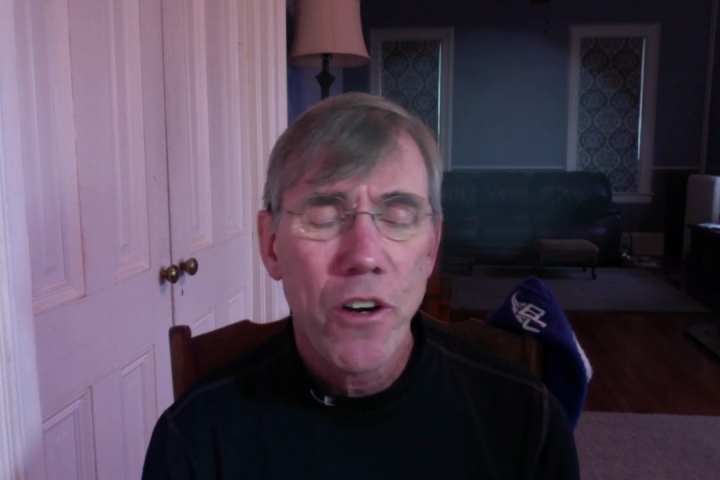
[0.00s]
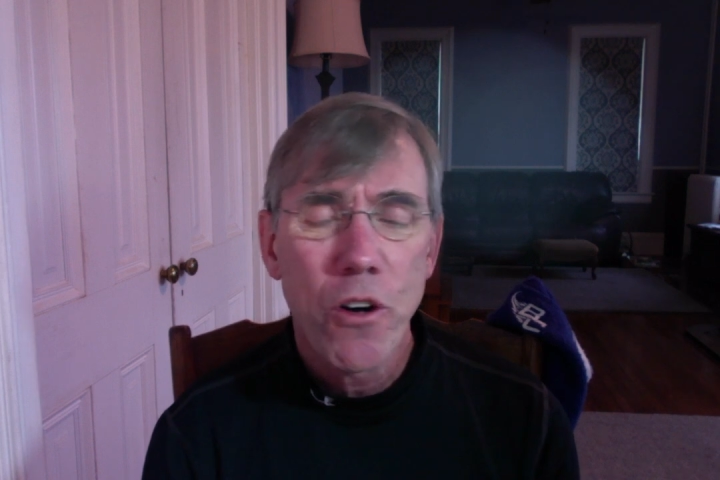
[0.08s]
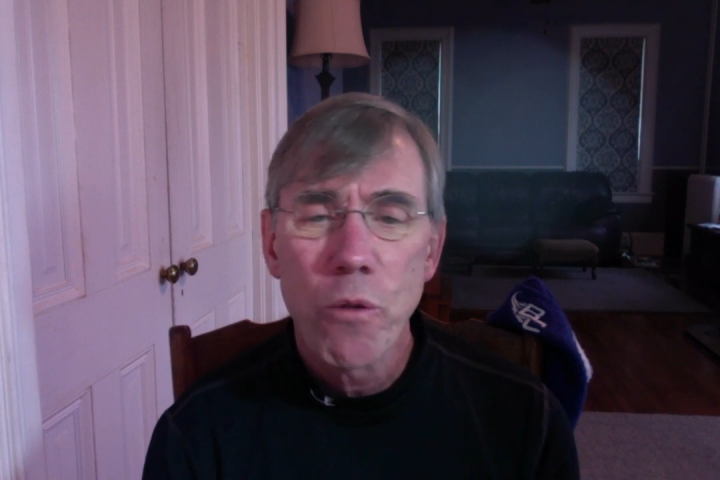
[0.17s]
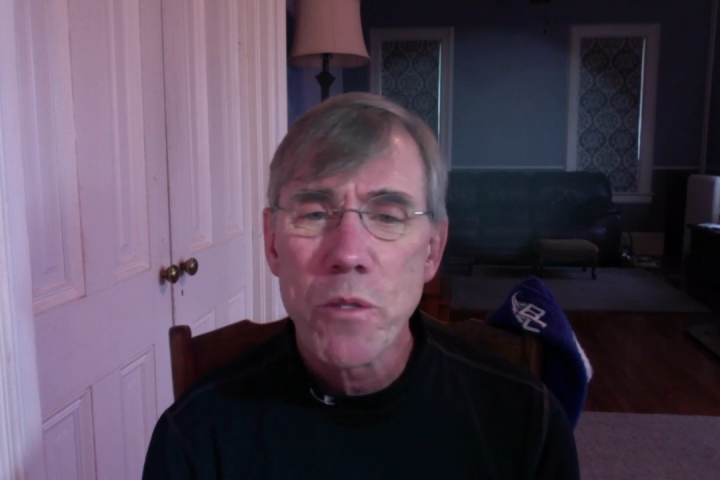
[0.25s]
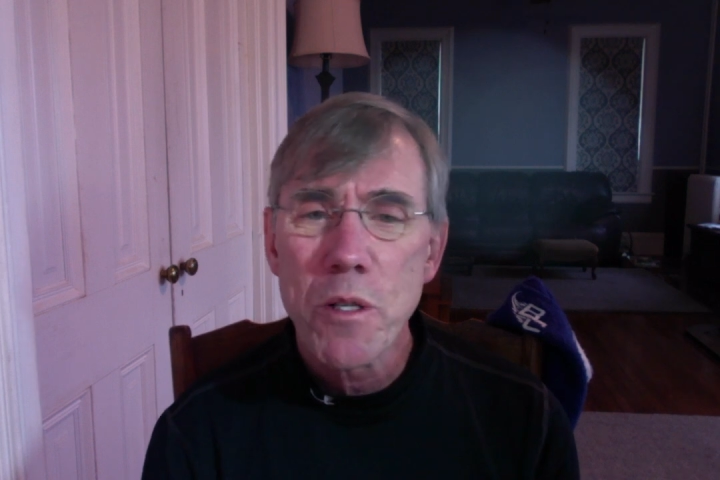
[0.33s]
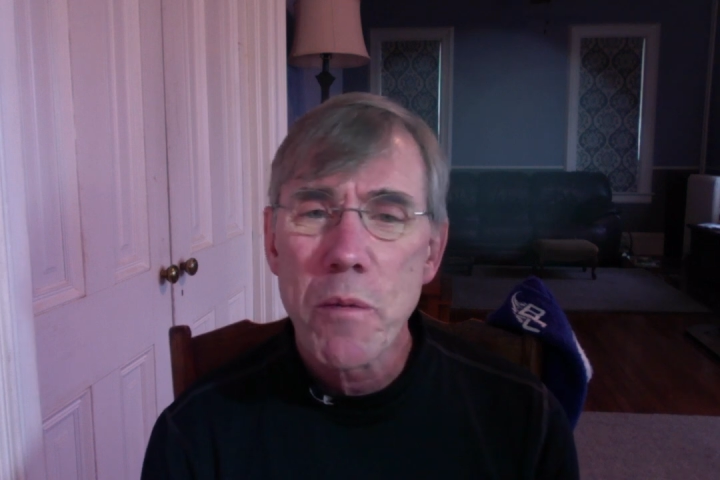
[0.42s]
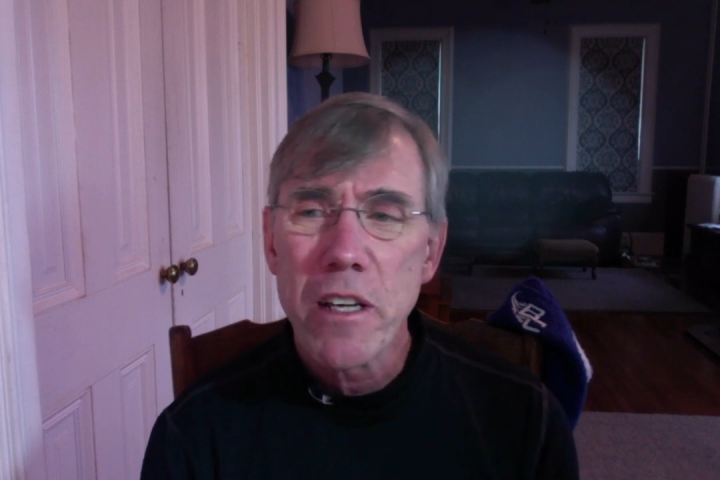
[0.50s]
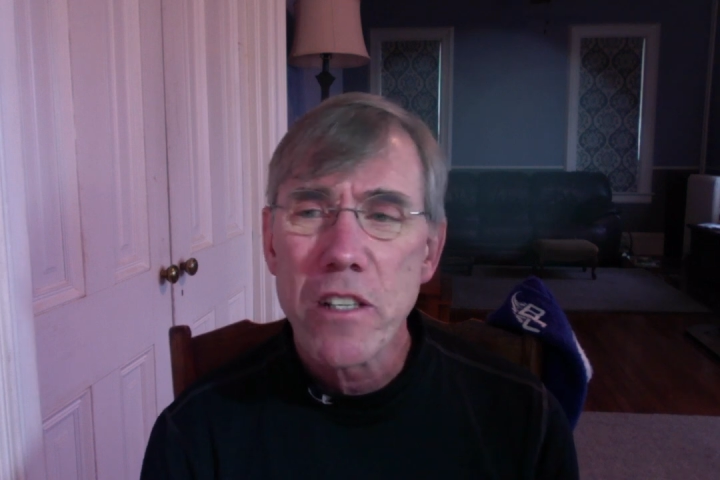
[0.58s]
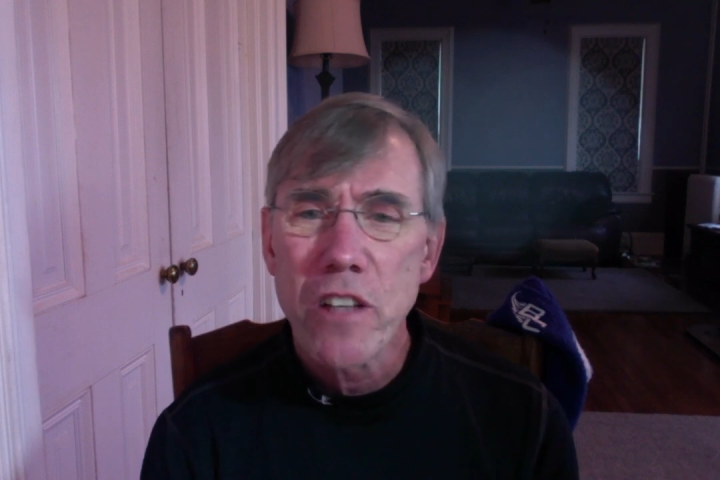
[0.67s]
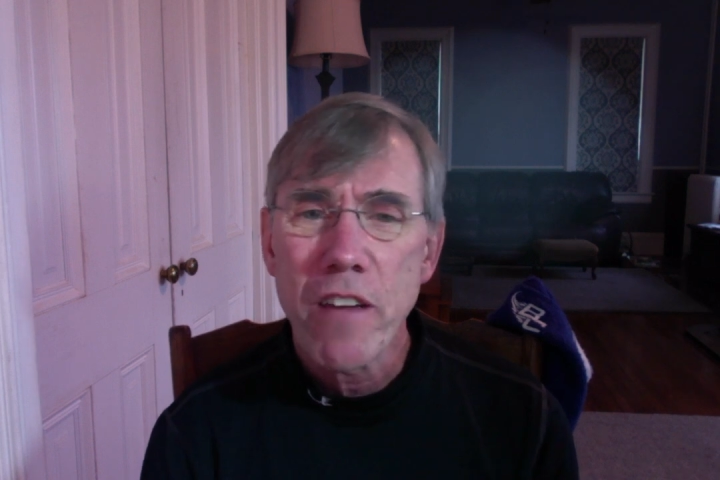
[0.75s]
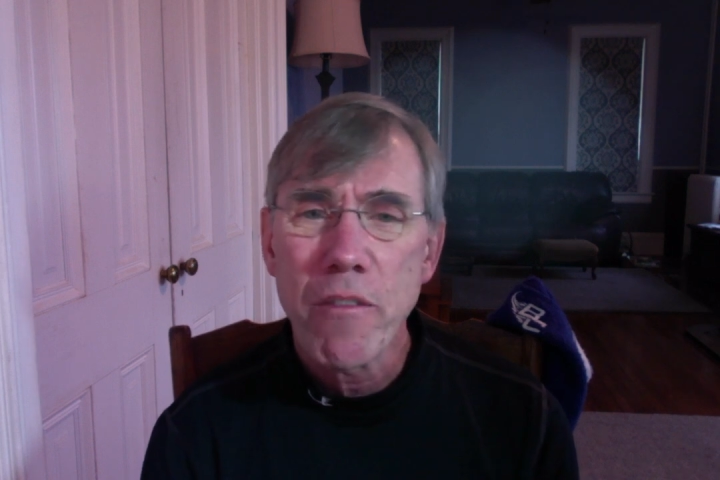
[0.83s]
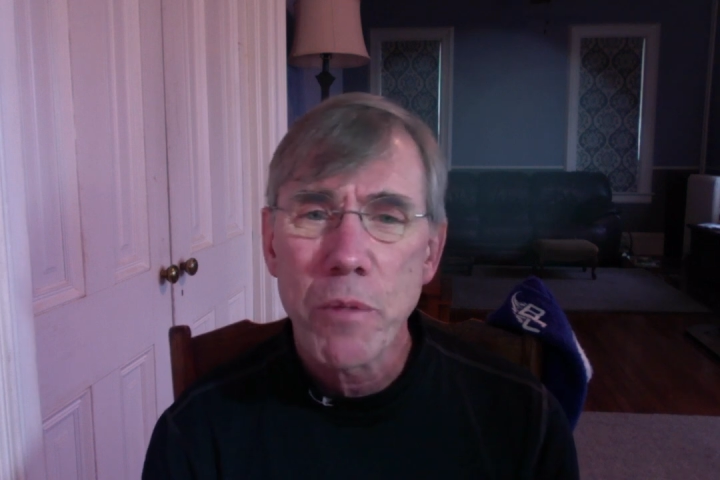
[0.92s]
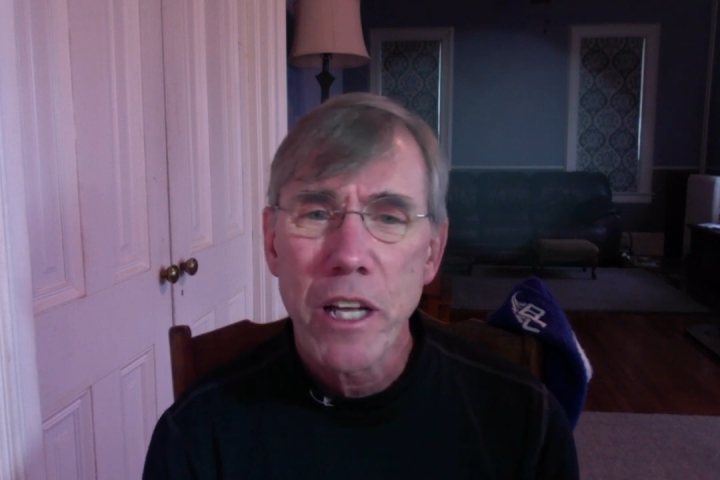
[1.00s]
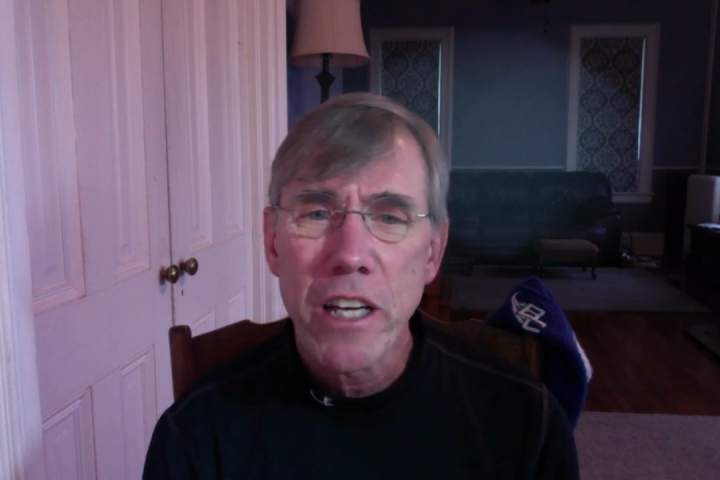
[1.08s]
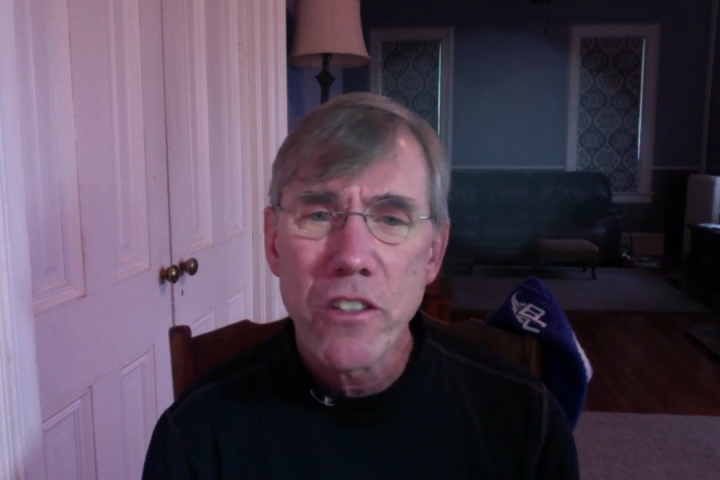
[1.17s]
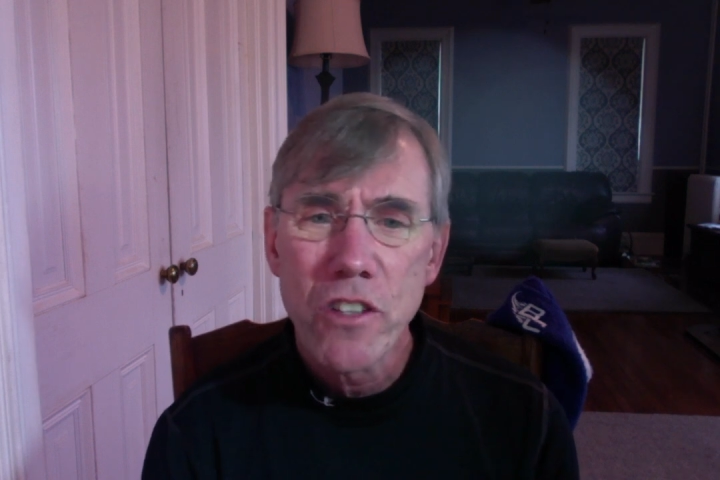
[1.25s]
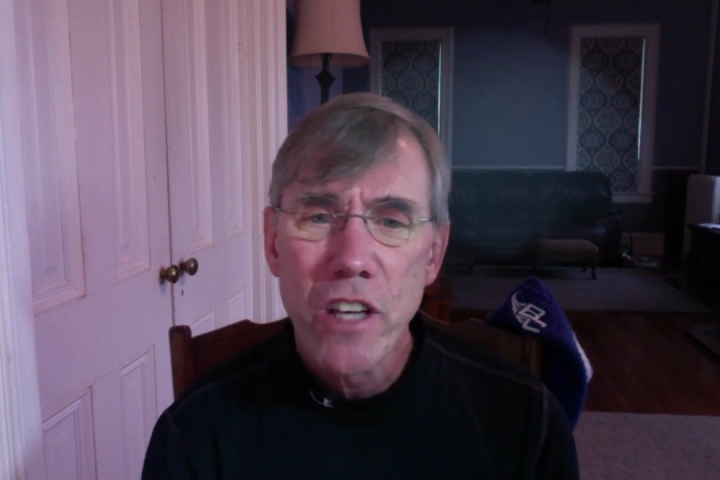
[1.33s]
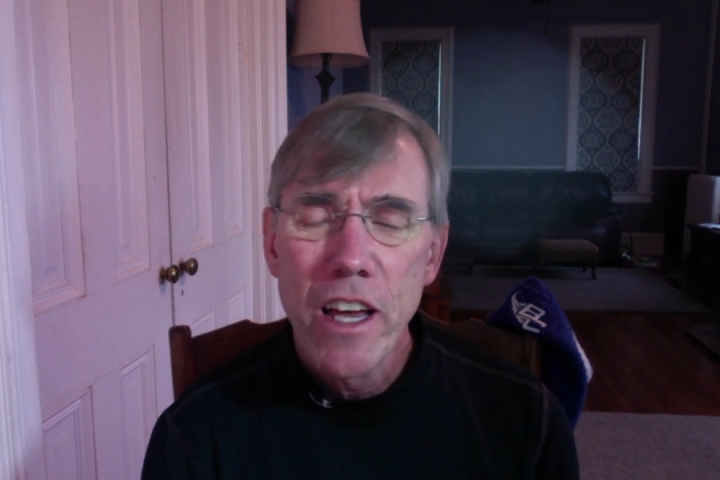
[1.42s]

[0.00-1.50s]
homes to be a safe place,